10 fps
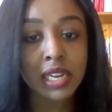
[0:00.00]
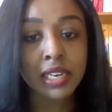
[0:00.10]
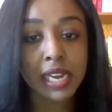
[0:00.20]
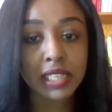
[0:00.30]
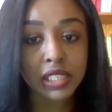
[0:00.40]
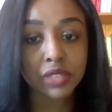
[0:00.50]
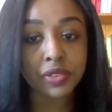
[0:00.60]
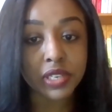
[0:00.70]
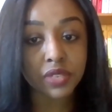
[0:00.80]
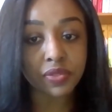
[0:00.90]
Nadine
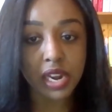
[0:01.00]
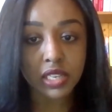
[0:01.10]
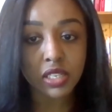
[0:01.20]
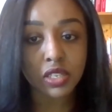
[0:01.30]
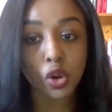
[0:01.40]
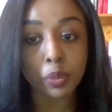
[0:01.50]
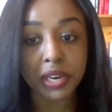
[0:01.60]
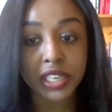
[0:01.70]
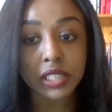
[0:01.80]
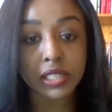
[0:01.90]
Ferris-France, the
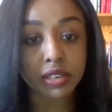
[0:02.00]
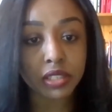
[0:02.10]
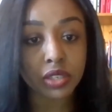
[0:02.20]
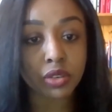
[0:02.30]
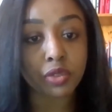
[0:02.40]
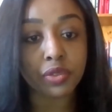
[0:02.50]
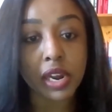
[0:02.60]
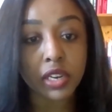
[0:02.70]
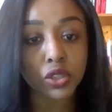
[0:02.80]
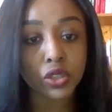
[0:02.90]
Operation Director of
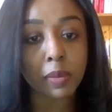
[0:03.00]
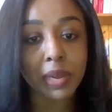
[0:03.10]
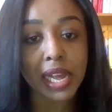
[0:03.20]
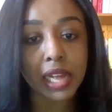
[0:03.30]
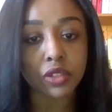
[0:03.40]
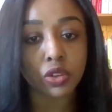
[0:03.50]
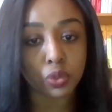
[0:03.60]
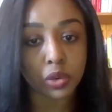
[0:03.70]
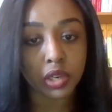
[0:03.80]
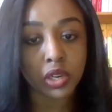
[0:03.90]
Irish Global Health
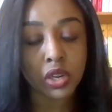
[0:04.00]
Network,